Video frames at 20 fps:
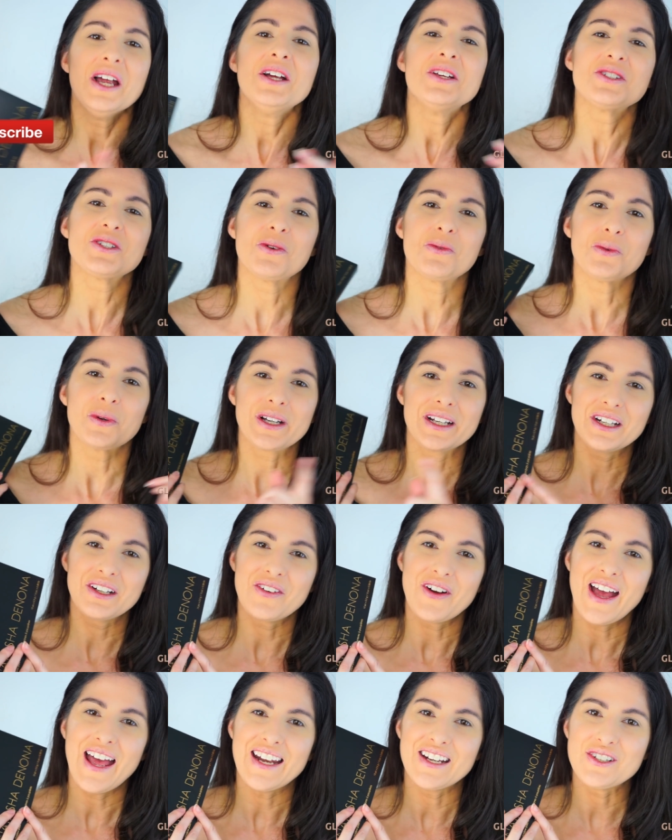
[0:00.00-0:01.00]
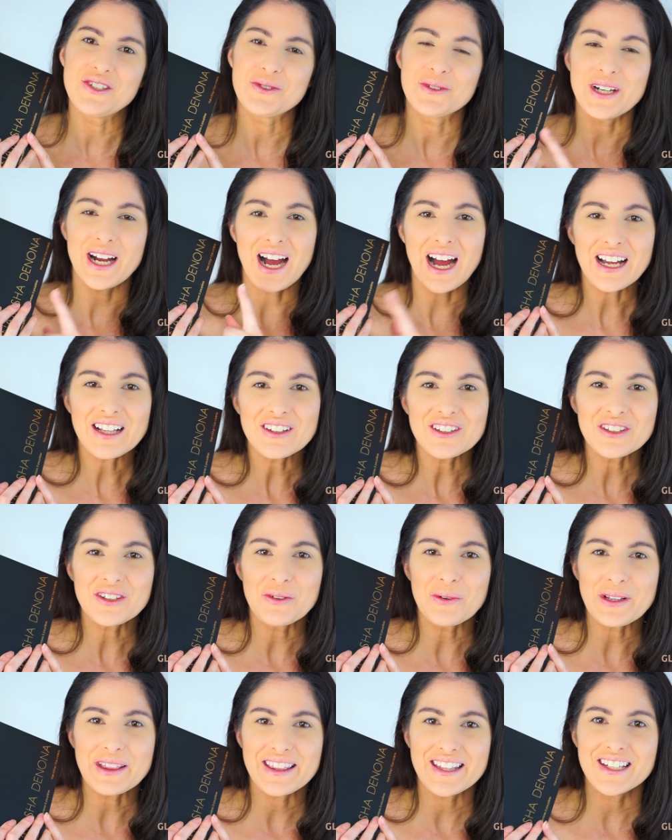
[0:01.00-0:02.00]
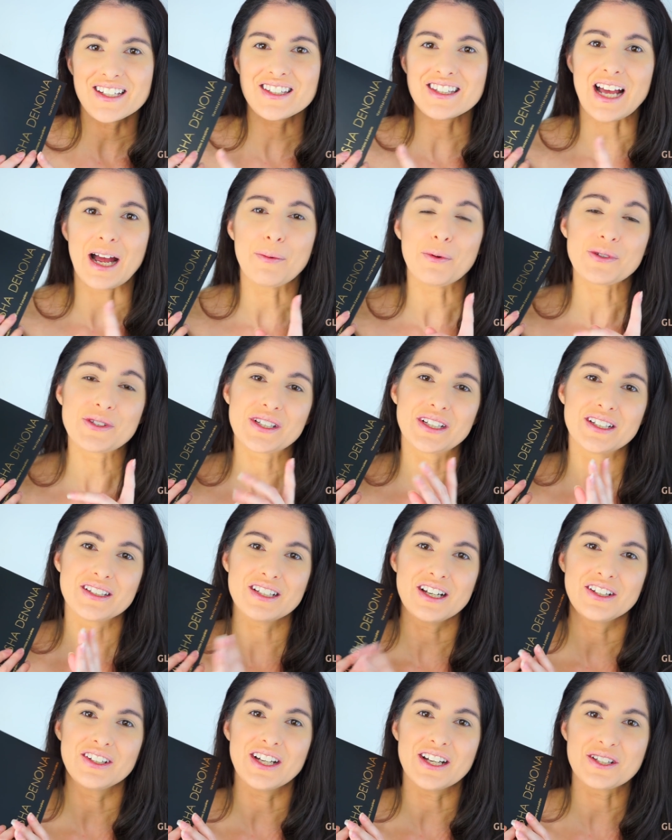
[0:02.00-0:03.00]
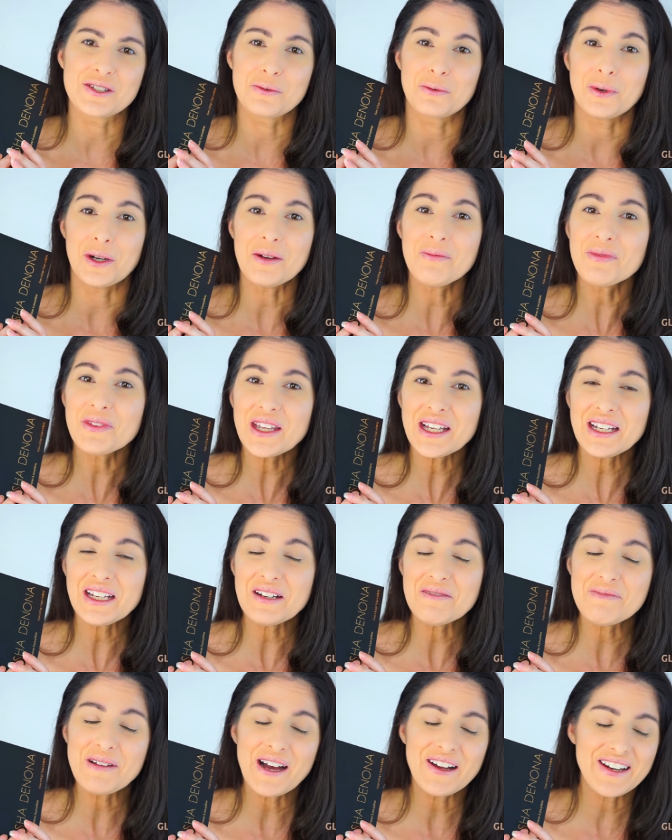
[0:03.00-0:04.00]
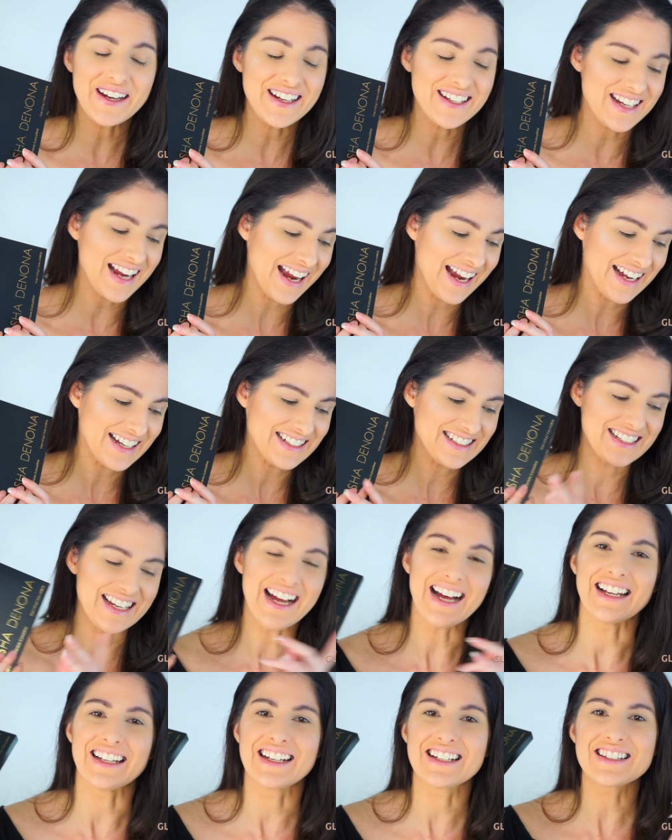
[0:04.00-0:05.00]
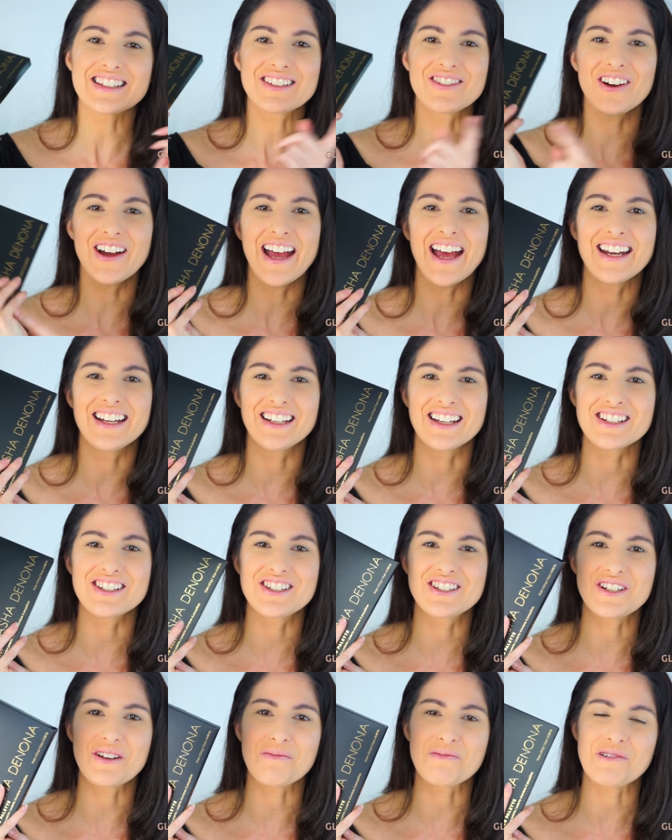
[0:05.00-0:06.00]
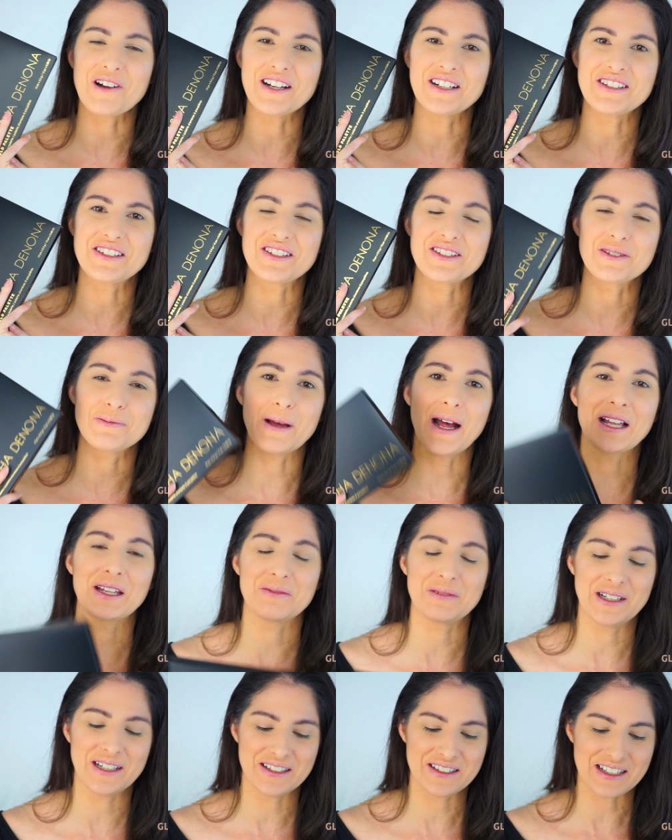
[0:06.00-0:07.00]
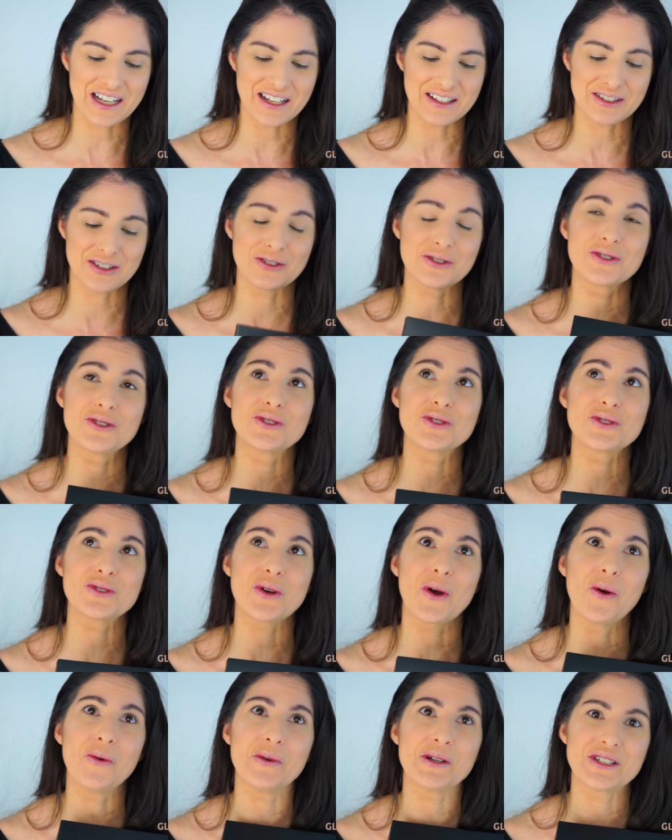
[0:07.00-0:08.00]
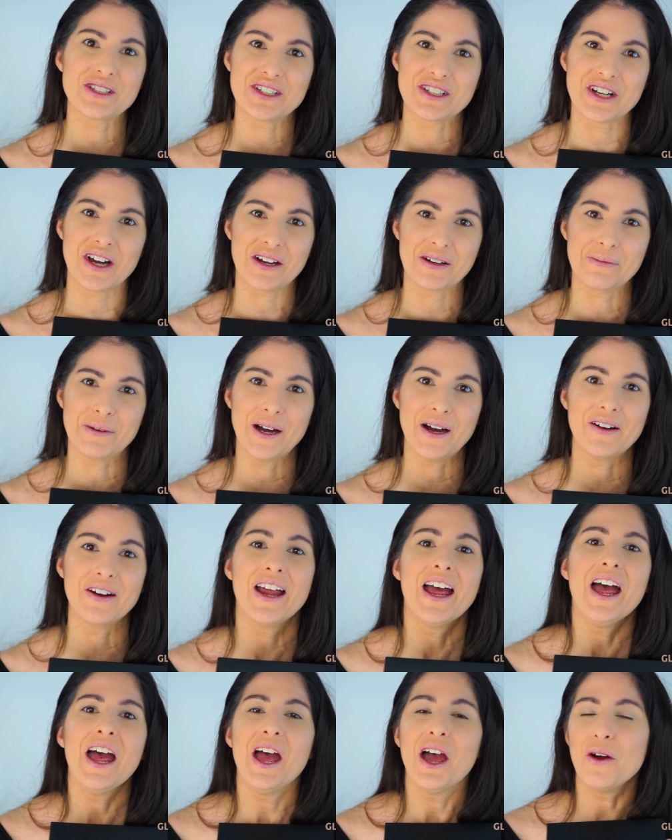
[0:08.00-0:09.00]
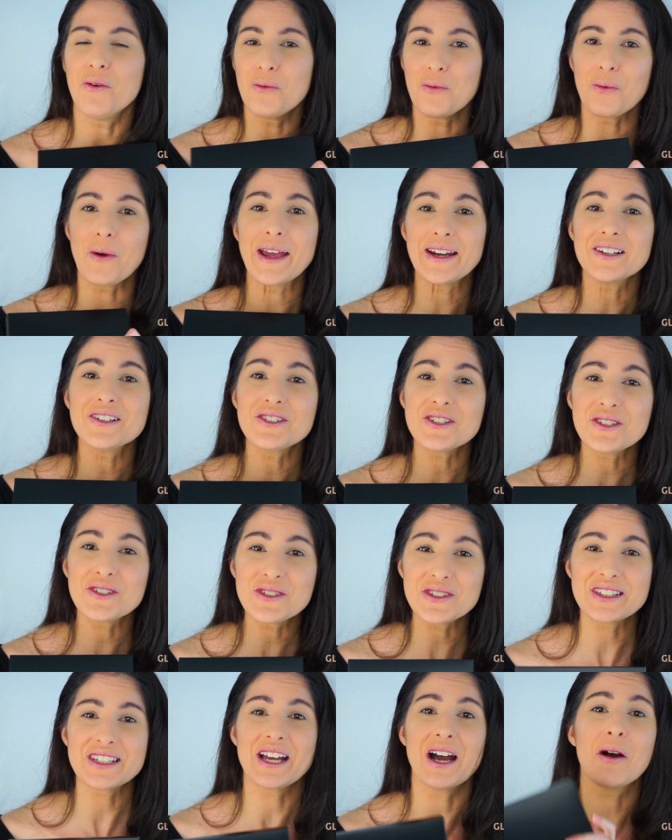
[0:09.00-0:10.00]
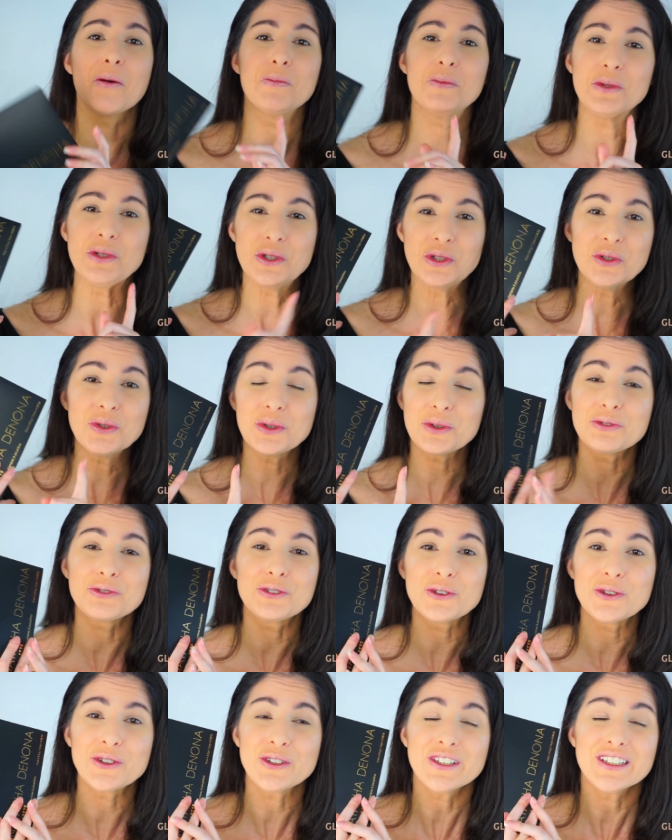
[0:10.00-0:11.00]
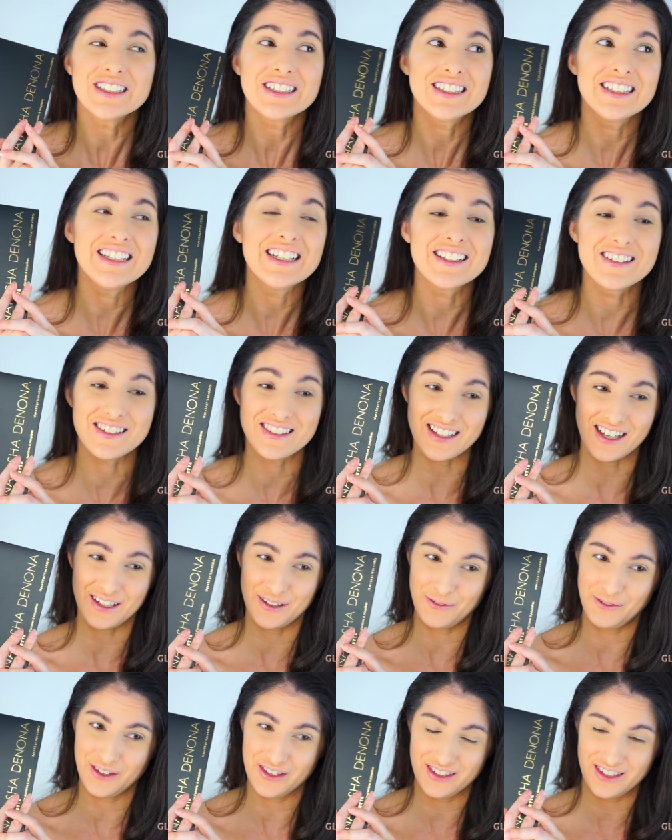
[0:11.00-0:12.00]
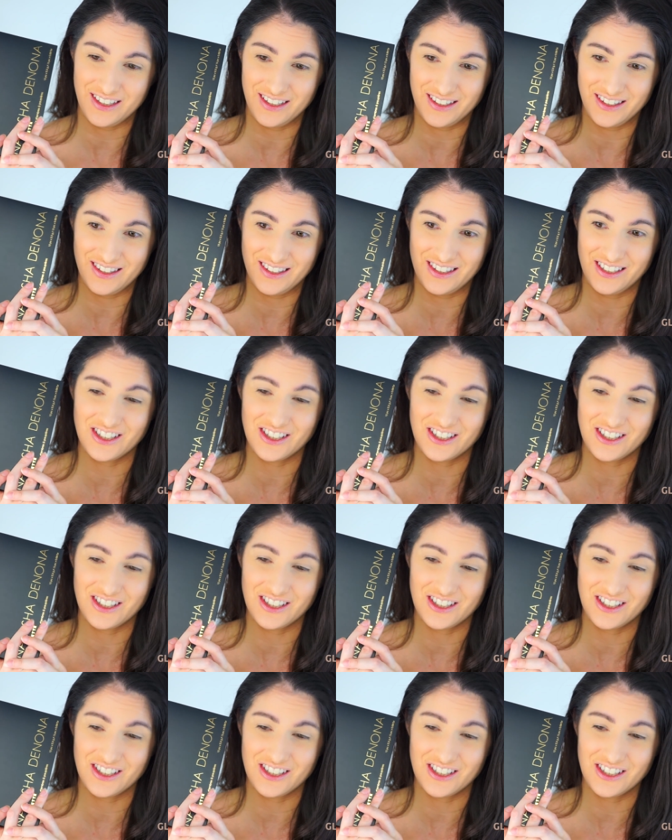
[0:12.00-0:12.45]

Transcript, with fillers: So we're gonna go ahead and do an eye look with this. I'm also gonna tell you guys what I'm thinking about it, and yeah, let's go ahead and let's jump right into this palette because guys, there's so much to talk about, and wait until you see how beautiful the inside of this is.